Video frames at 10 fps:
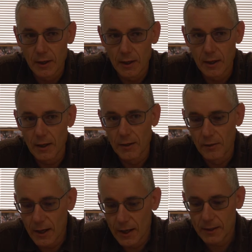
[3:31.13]

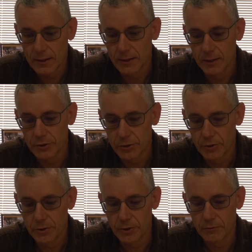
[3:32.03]
and that in
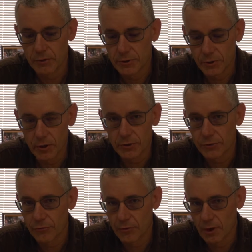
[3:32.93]
turn
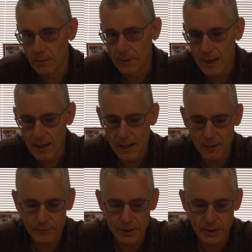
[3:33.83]
results from
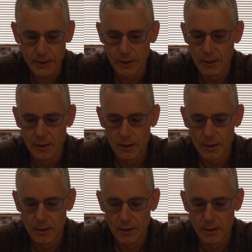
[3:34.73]
having